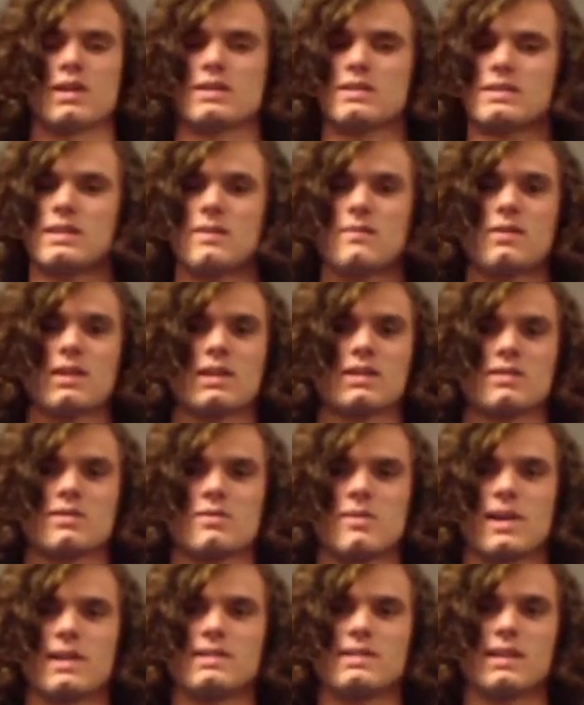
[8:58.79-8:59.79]
the same thing as the
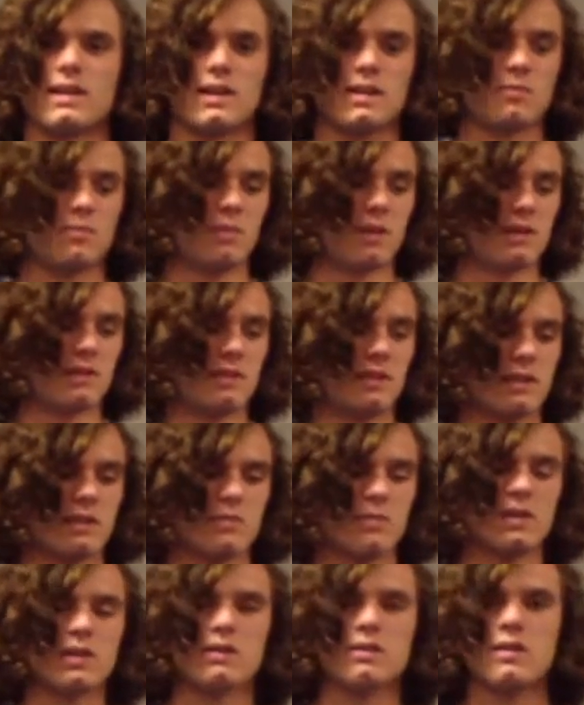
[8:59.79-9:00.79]
right side. Basic
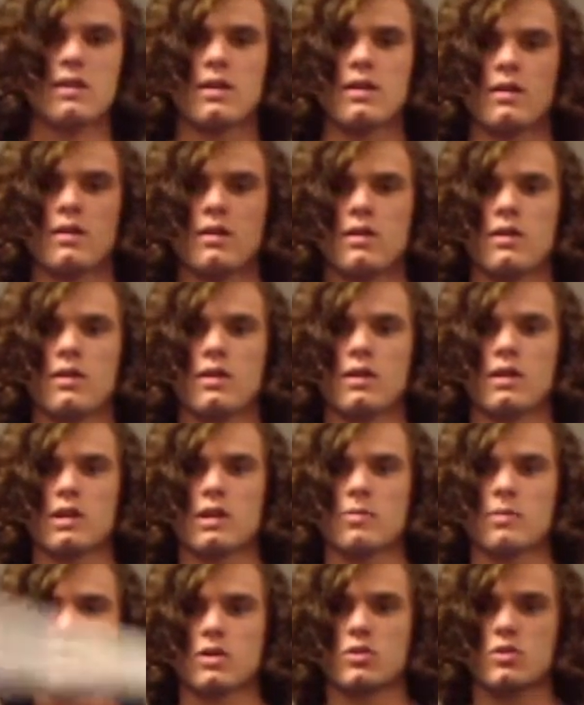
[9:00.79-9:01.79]
spin,
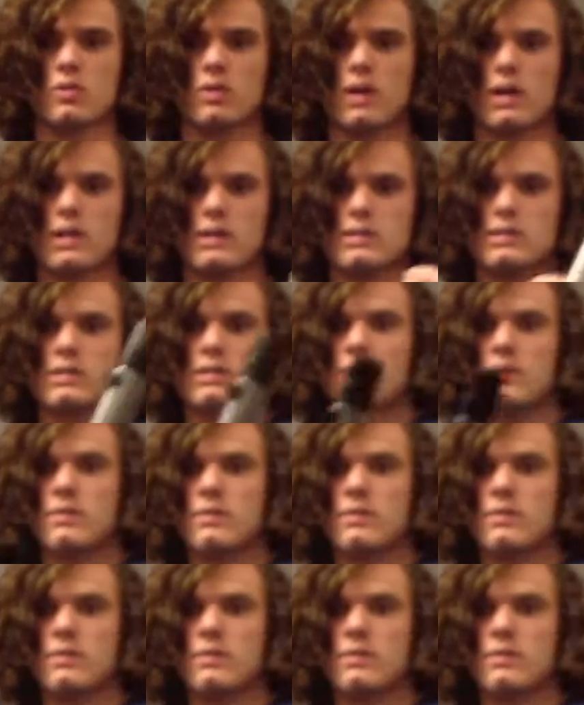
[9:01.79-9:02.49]
come across,